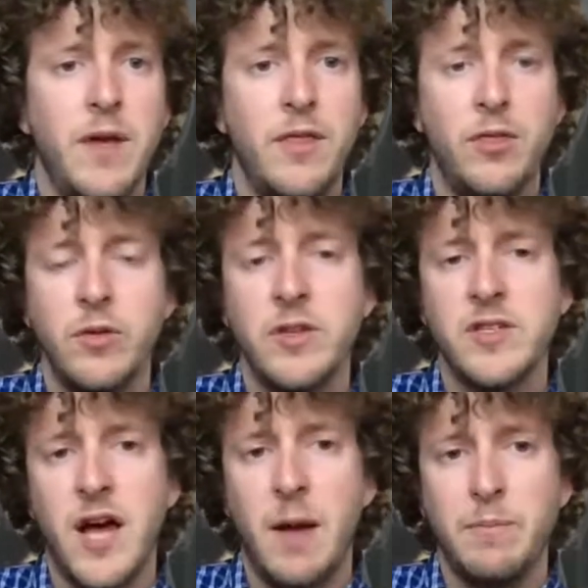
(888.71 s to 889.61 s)
And through
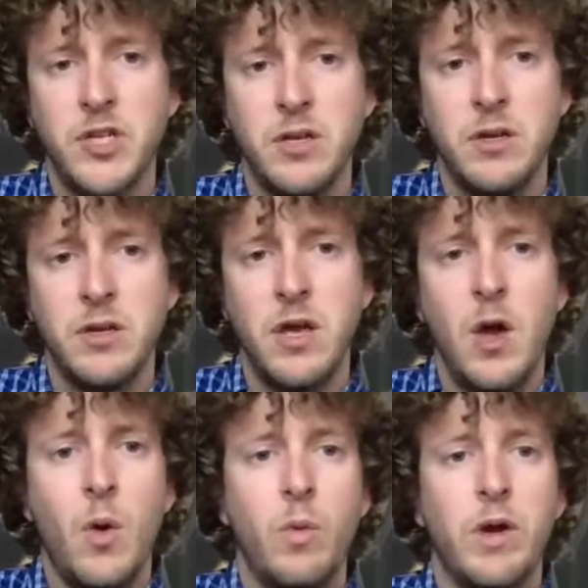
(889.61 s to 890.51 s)
this option,
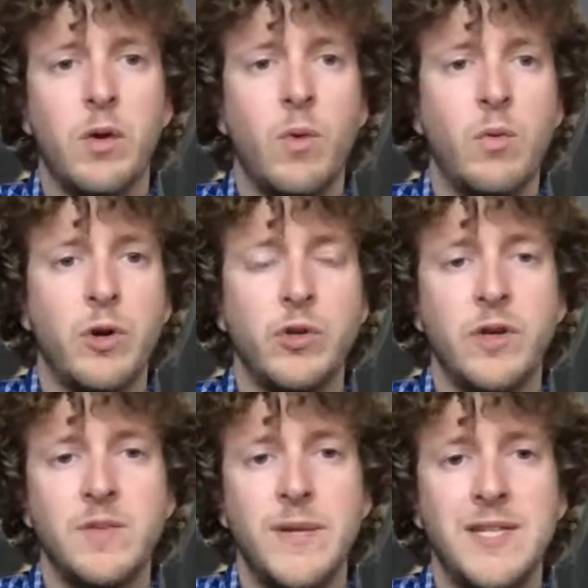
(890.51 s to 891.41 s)
what we're
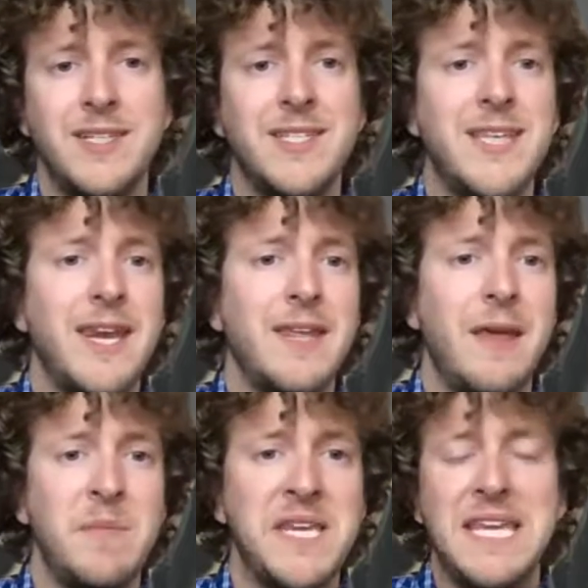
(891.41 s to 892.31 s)
doing is basically sending
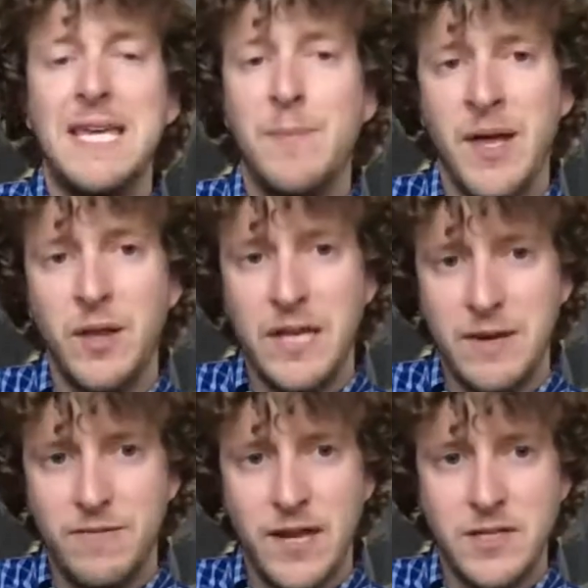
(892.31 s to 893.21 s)
them an email
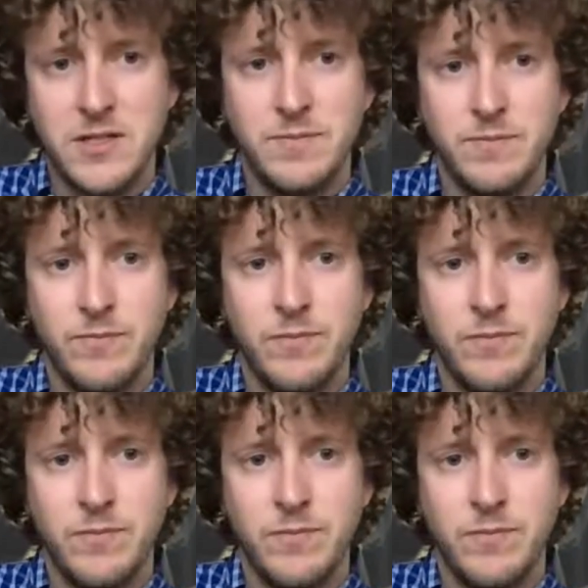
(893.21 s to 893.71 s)
invite.